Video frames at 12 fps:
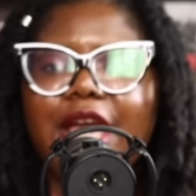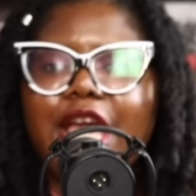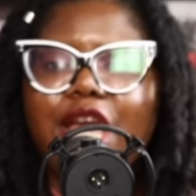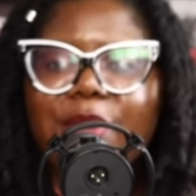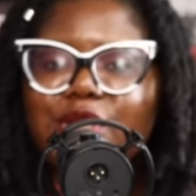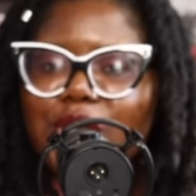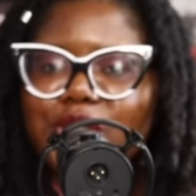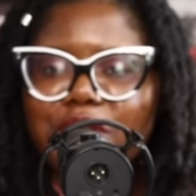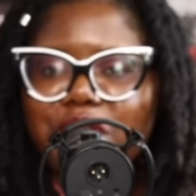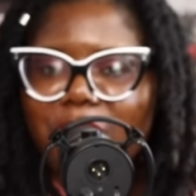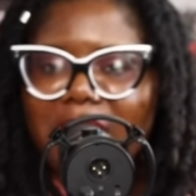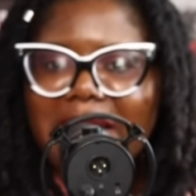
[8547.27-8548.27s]
It was also
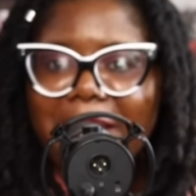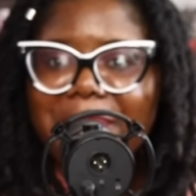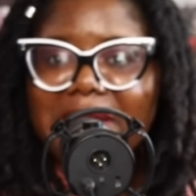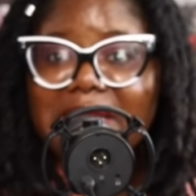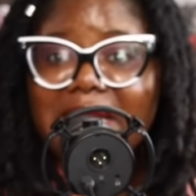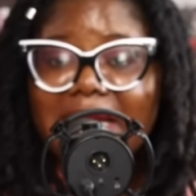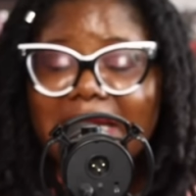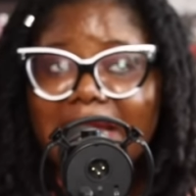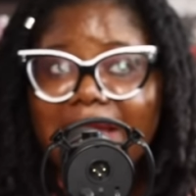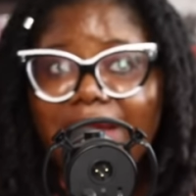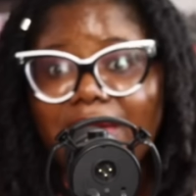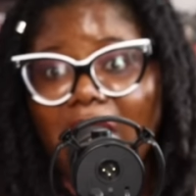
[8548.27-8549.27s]
the one that
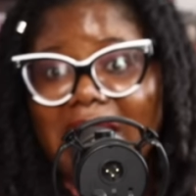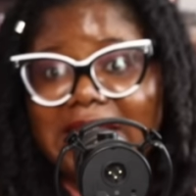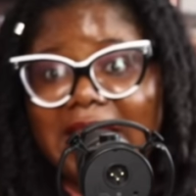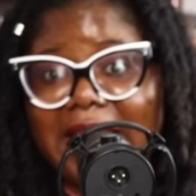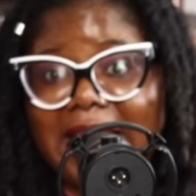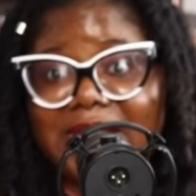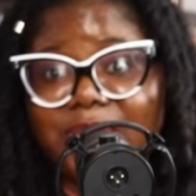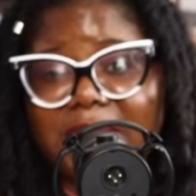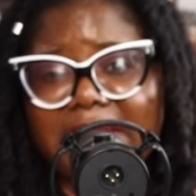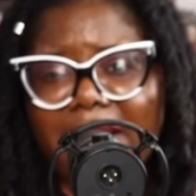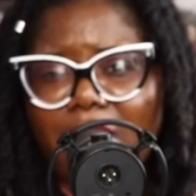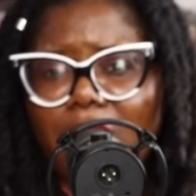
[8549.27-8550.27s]
basically, at a glance, was
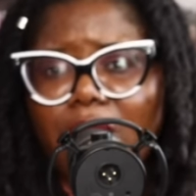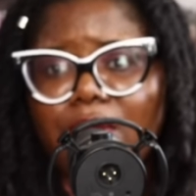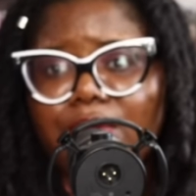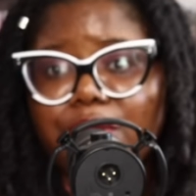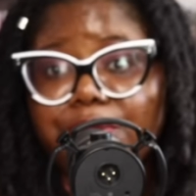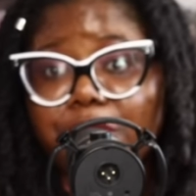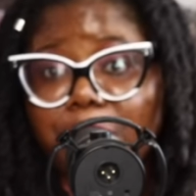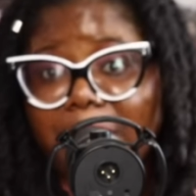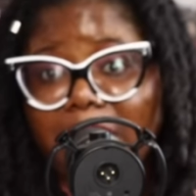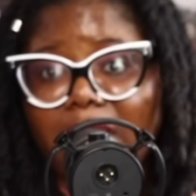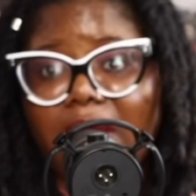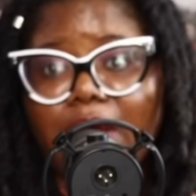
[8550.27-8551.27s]
like, oh, the
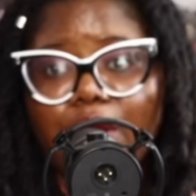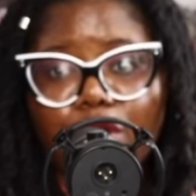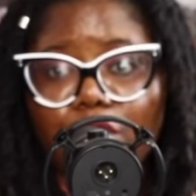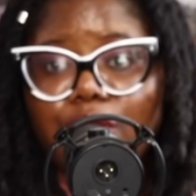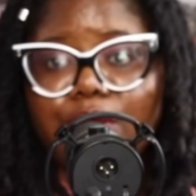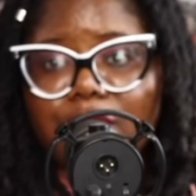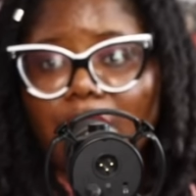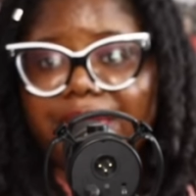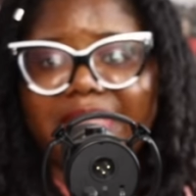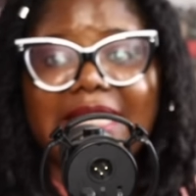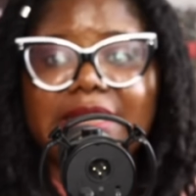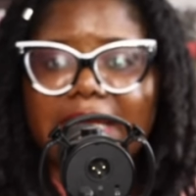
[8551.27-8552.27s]
ruby looks
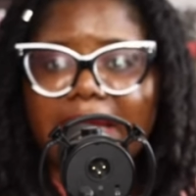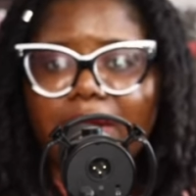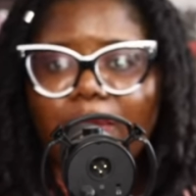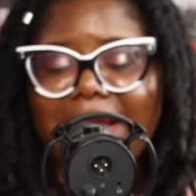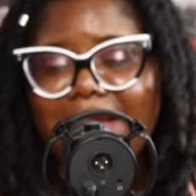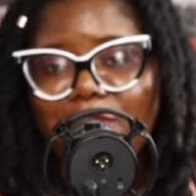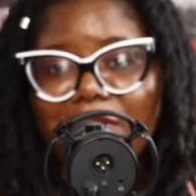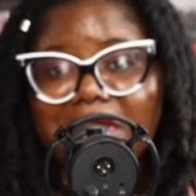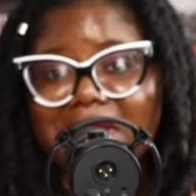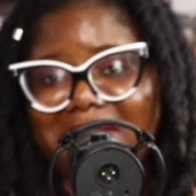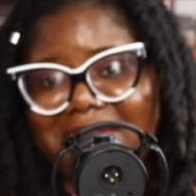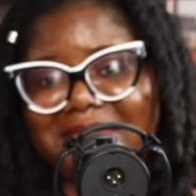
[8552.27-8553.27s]
authentic when it
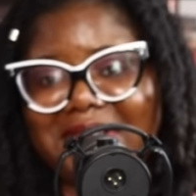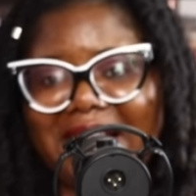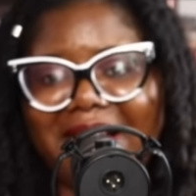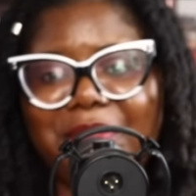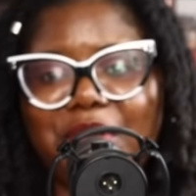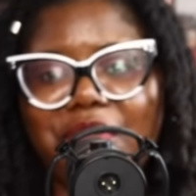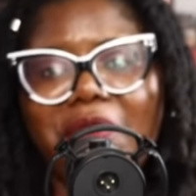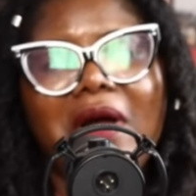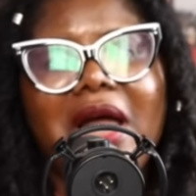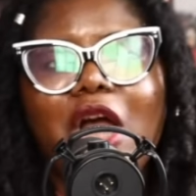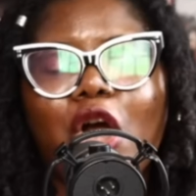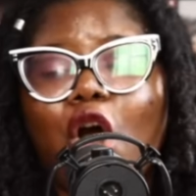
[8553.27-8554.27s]
was. Um, you know,
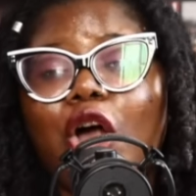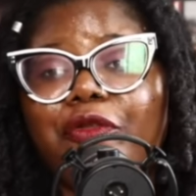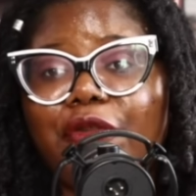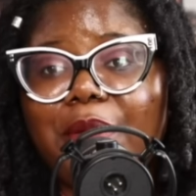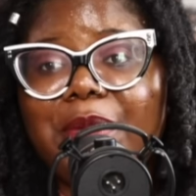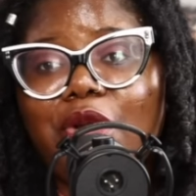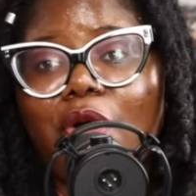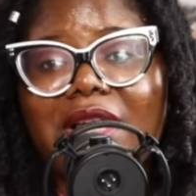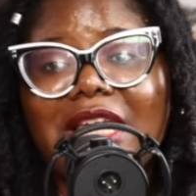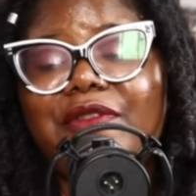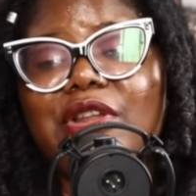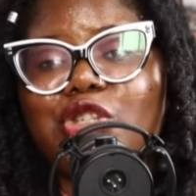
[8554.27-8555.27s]
confirming or
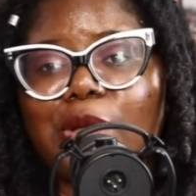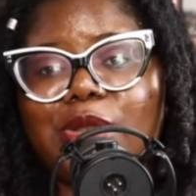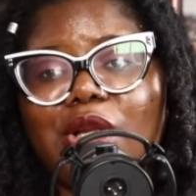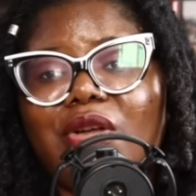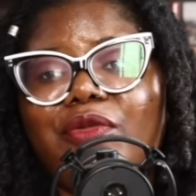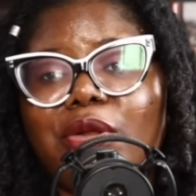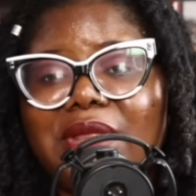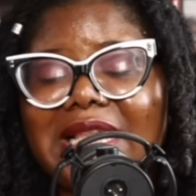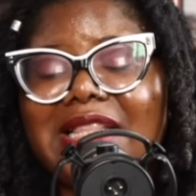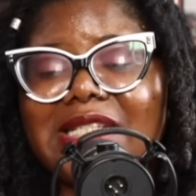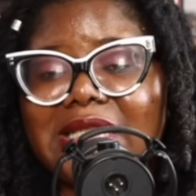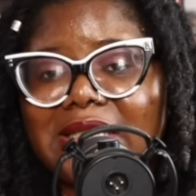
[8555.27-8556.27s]
giving some sort of
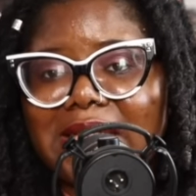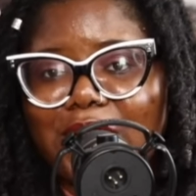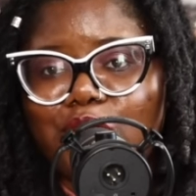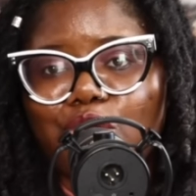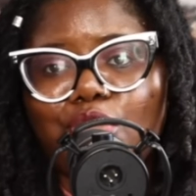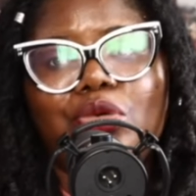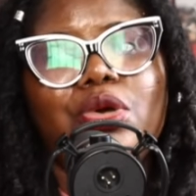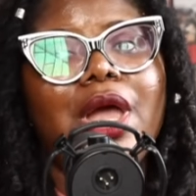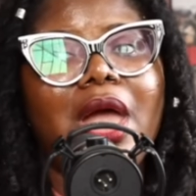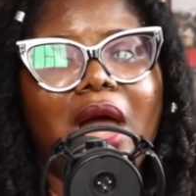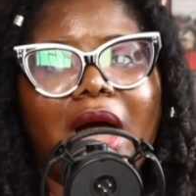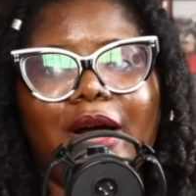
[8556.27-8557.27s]
authenticity to
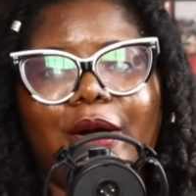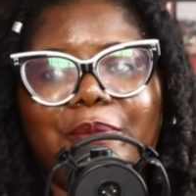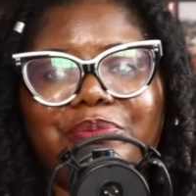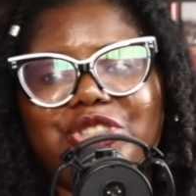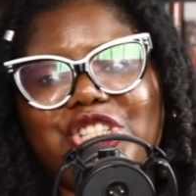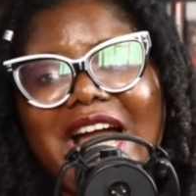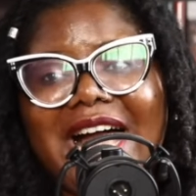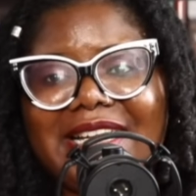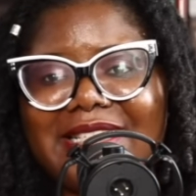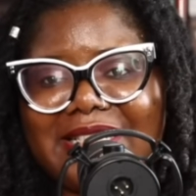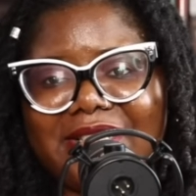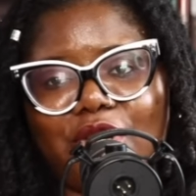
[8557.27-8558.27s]
um,
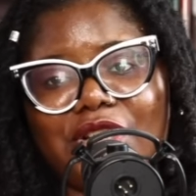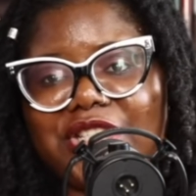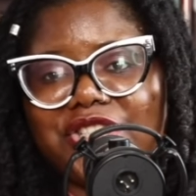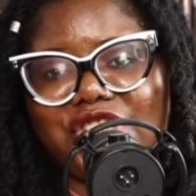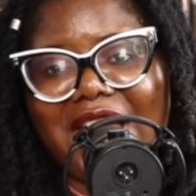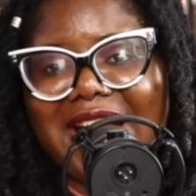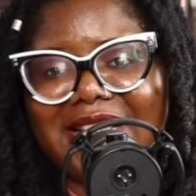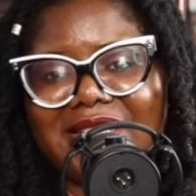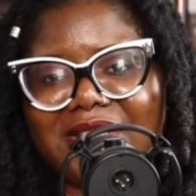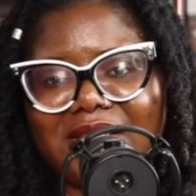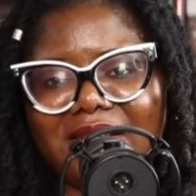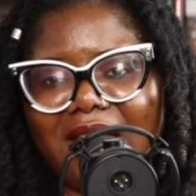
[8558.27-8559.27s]
Jack's cousin
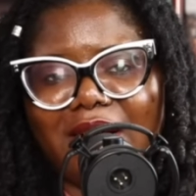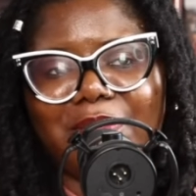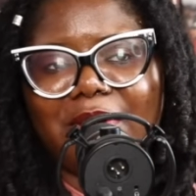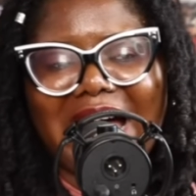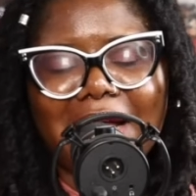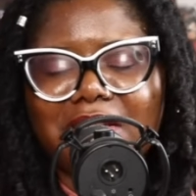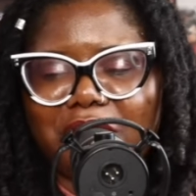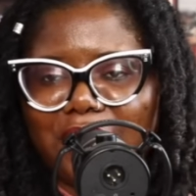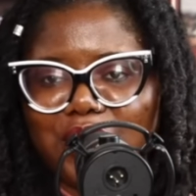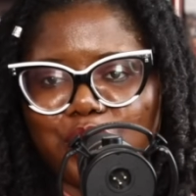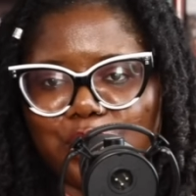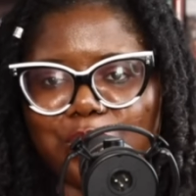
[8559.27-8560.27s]
Jack's um,
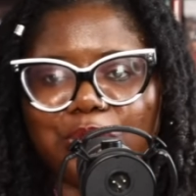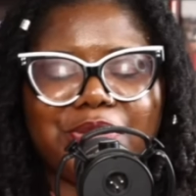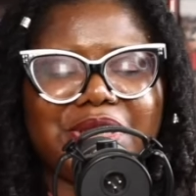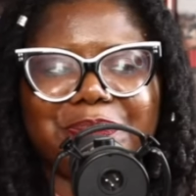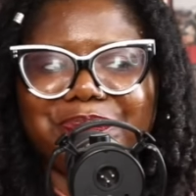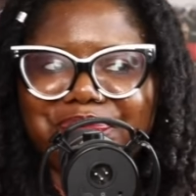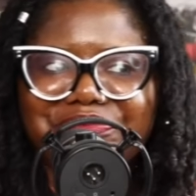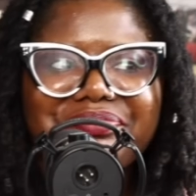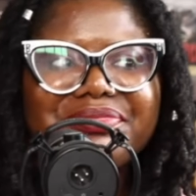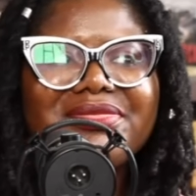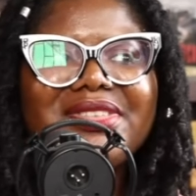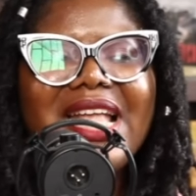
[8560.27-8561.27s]
counterfeit jewels,
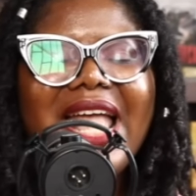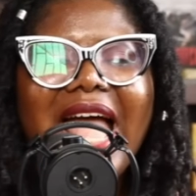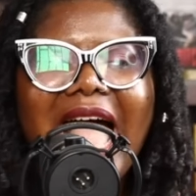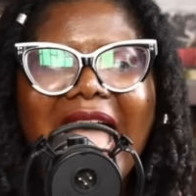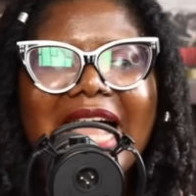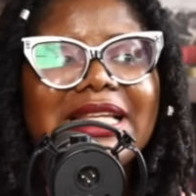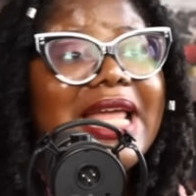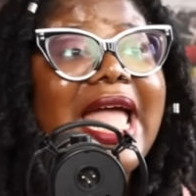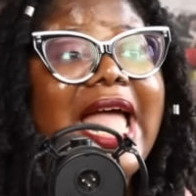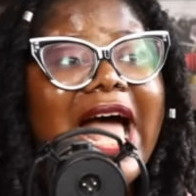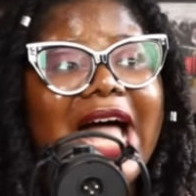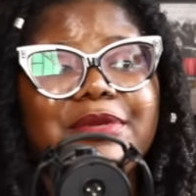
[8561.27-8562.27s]
and
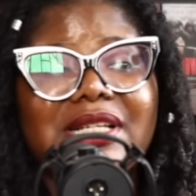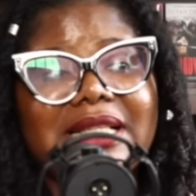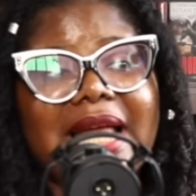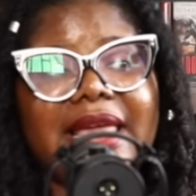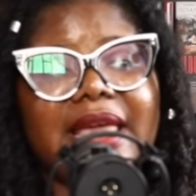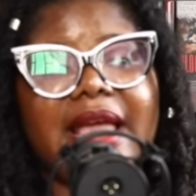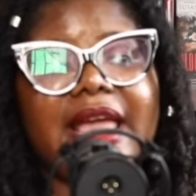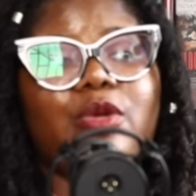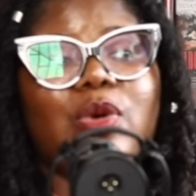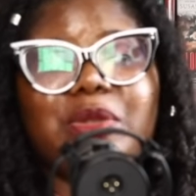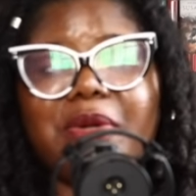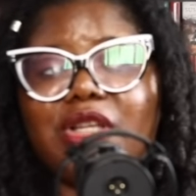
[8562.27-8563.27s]
I'm just like, it
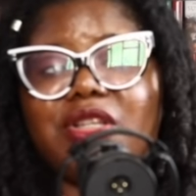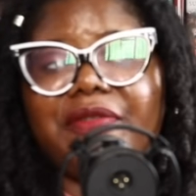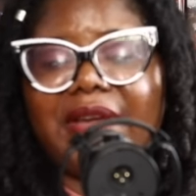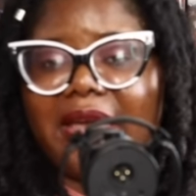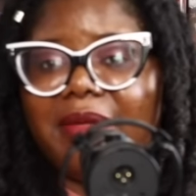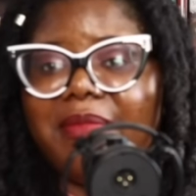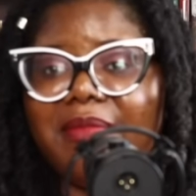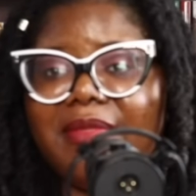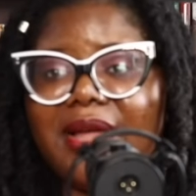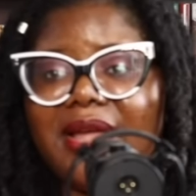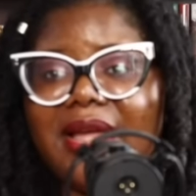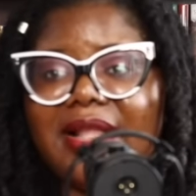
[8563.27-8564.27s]
was because of him
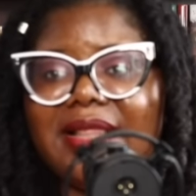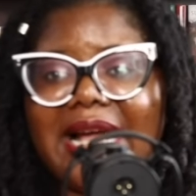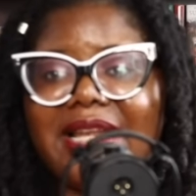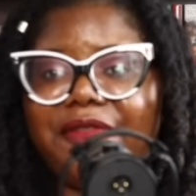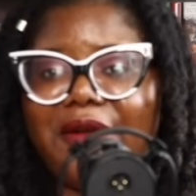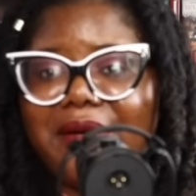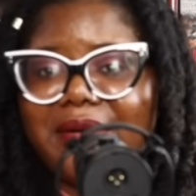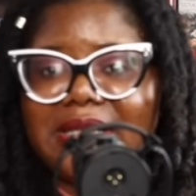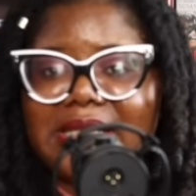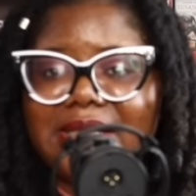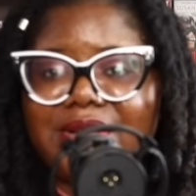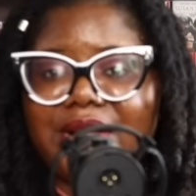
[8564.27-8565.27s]
that the
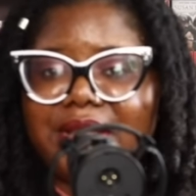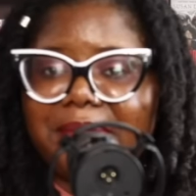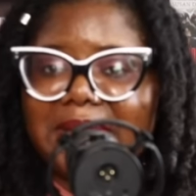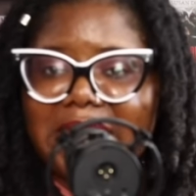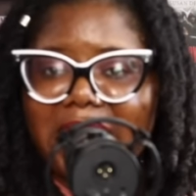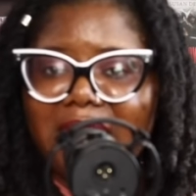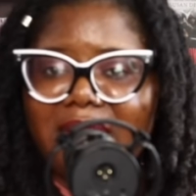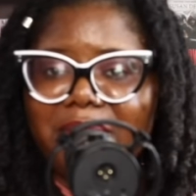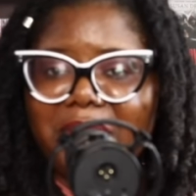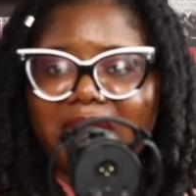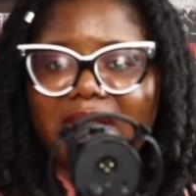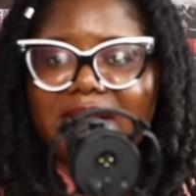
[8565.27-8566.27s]
Featheringtons got the money
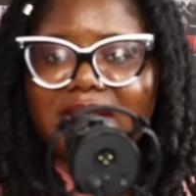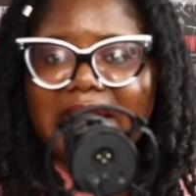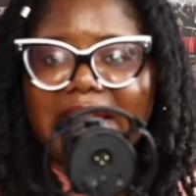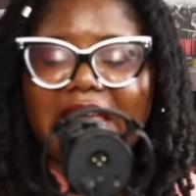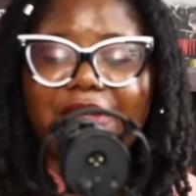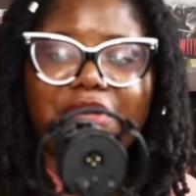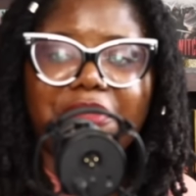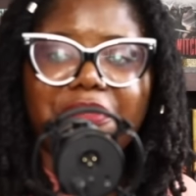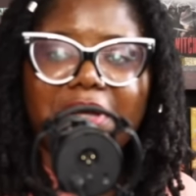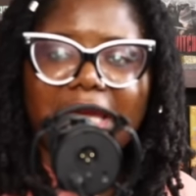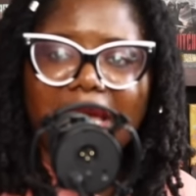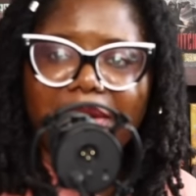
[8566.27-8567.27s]
because, like, if not for
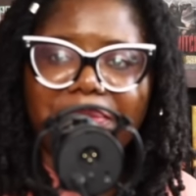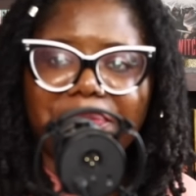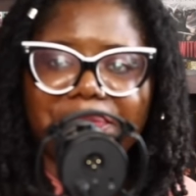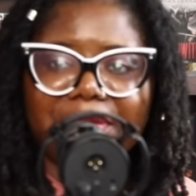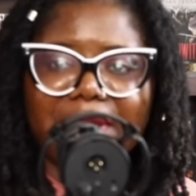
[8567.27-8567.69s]
him,